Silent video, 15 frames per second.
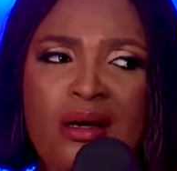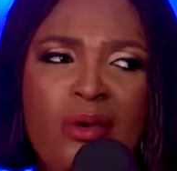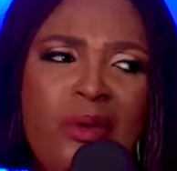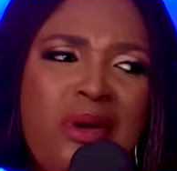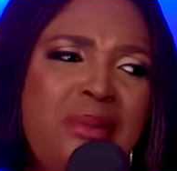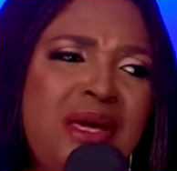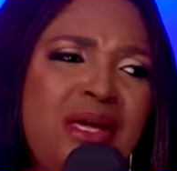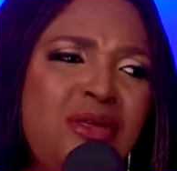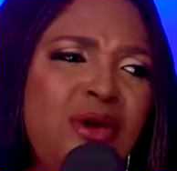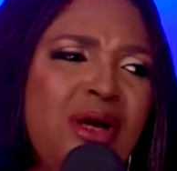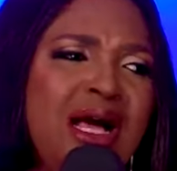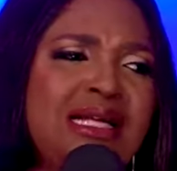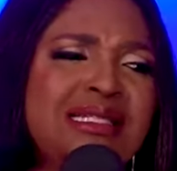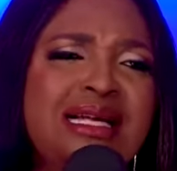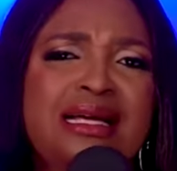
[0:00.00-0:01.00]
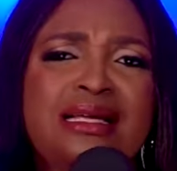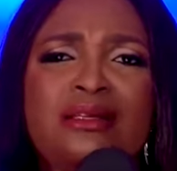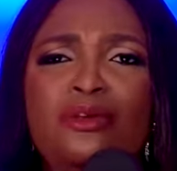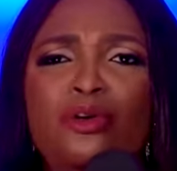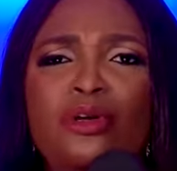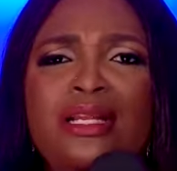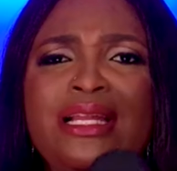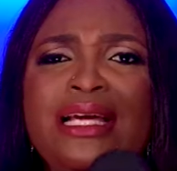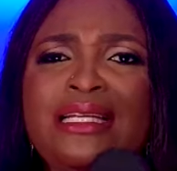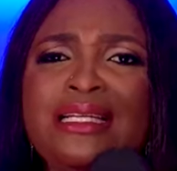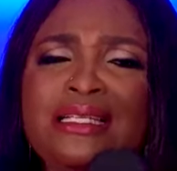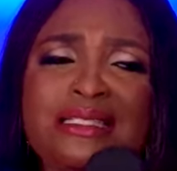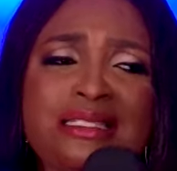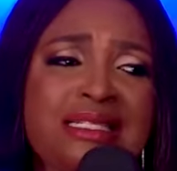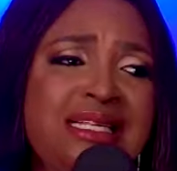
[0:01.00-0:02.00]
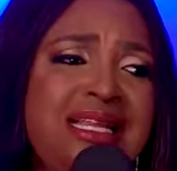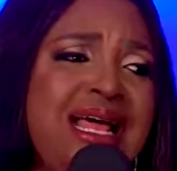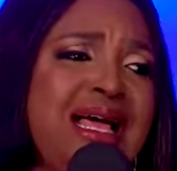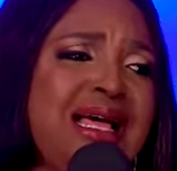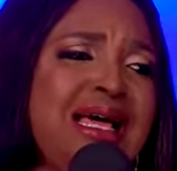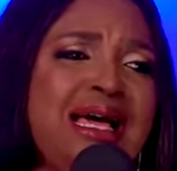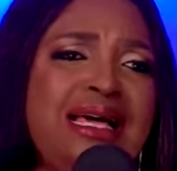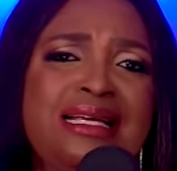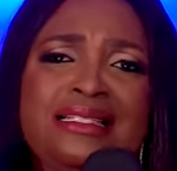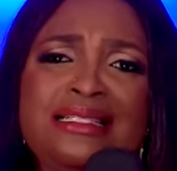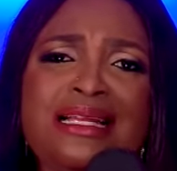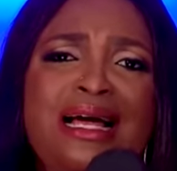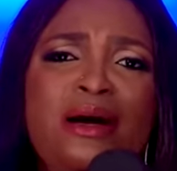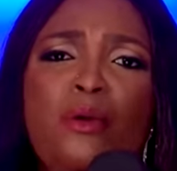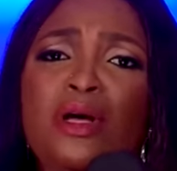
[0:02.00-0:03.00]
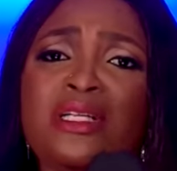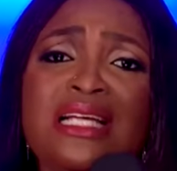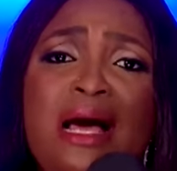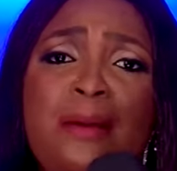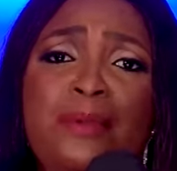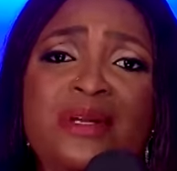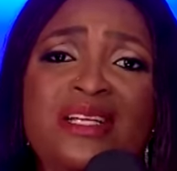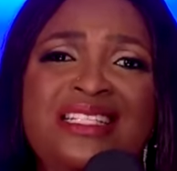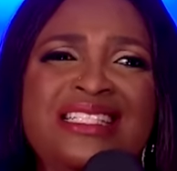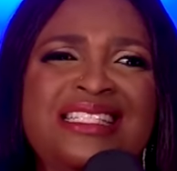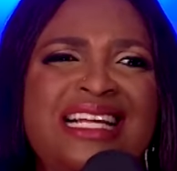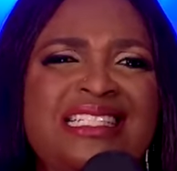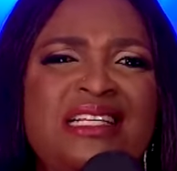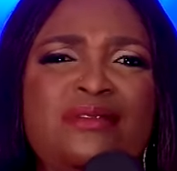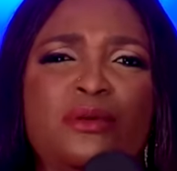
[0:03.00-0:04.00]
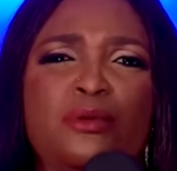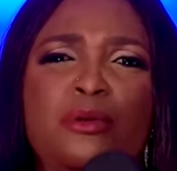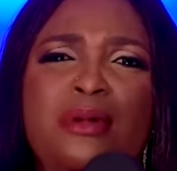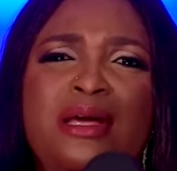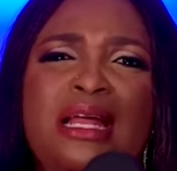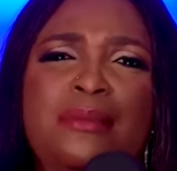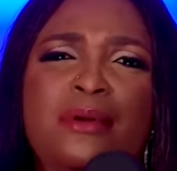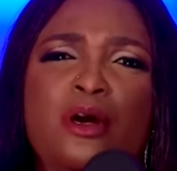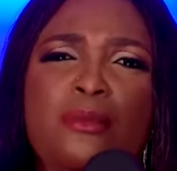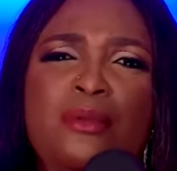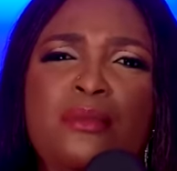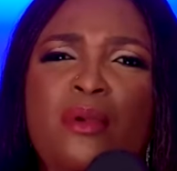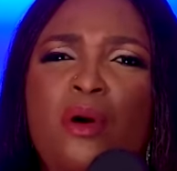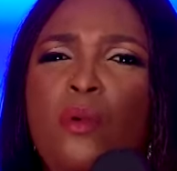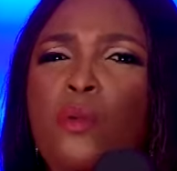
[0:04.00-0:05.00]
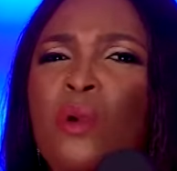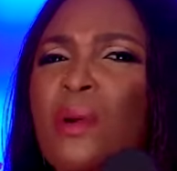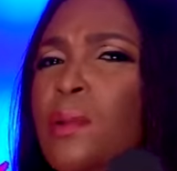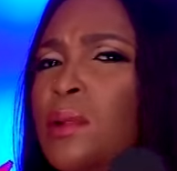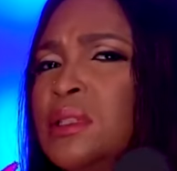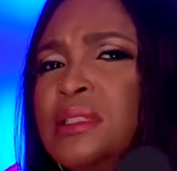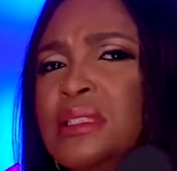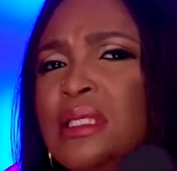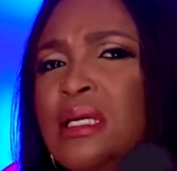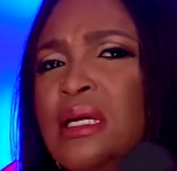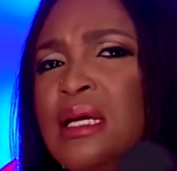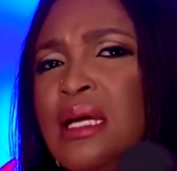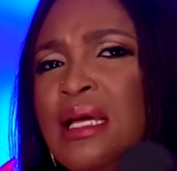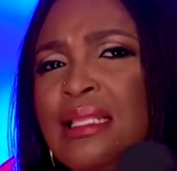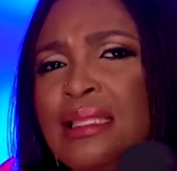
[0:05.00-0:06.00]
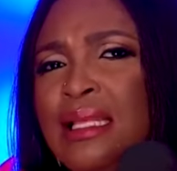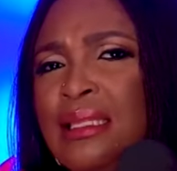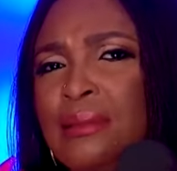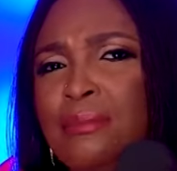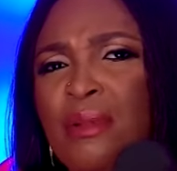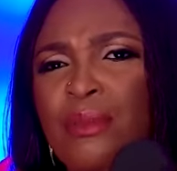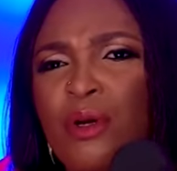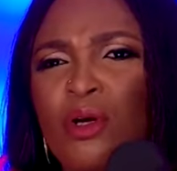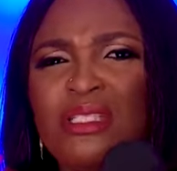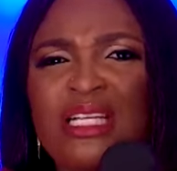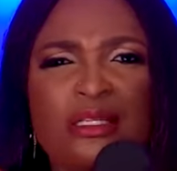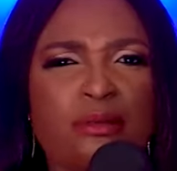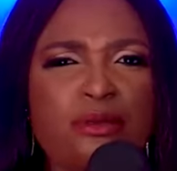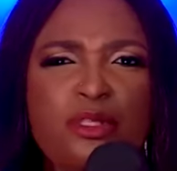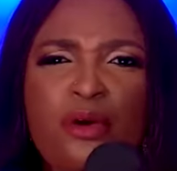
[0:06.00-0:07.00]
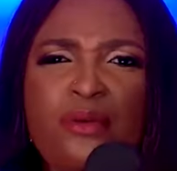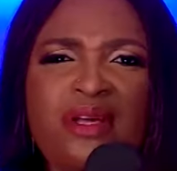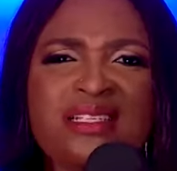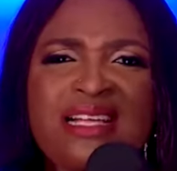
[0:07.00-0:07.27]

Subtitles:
women, you guys are, you ladies, is it that what's happening? It's as if the women are becoming more wayward. than the men, because there are some stories